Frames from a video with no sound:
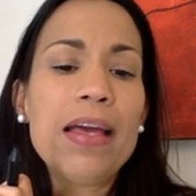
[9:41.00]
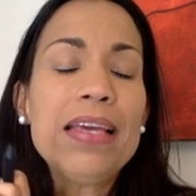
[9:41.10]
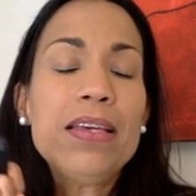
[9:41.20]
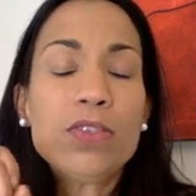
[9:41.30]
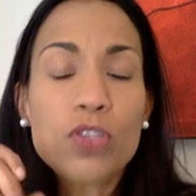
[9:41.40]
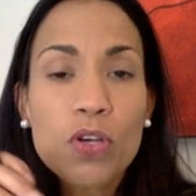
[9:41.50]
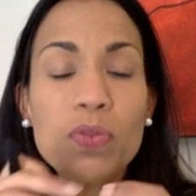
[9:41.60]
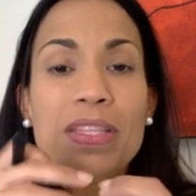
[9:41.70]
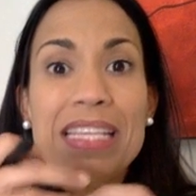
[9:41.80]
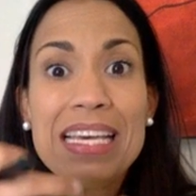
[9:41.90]

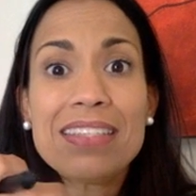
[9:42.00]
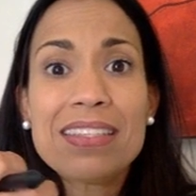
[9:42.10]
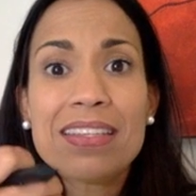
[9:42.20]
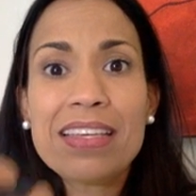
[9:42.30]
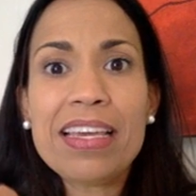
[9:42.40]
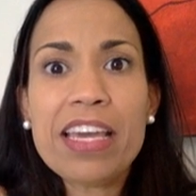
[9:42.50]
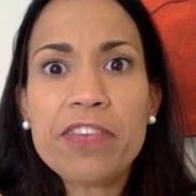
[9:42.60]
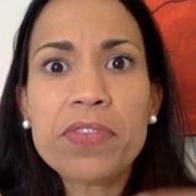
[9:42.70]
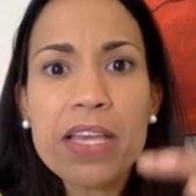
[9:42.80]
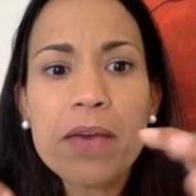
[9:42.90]
So this
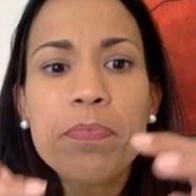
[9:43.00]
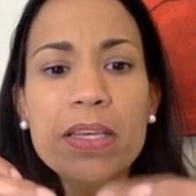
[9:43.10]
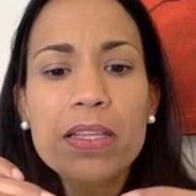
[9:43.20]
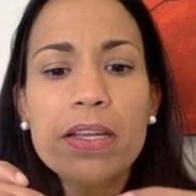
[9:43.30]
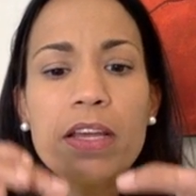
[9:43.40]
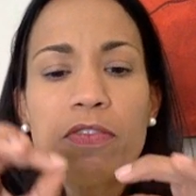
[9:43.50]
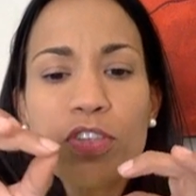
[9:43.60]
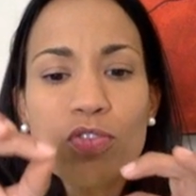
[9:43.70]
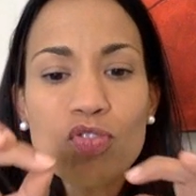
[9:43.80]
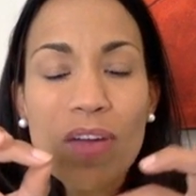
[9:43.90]
gives the ability of
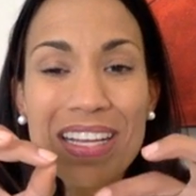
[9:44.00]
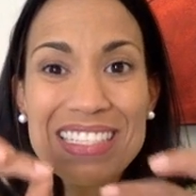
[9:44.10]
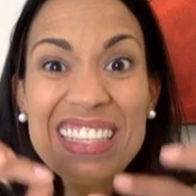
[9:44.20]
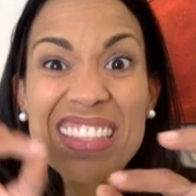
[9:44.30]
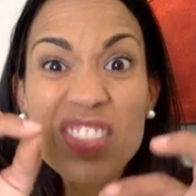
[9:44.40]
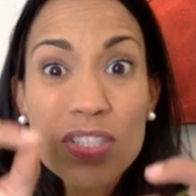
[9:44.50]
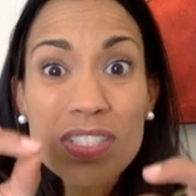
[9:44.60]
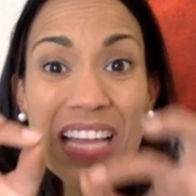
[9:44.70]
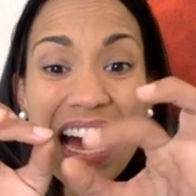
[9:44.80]
contracting just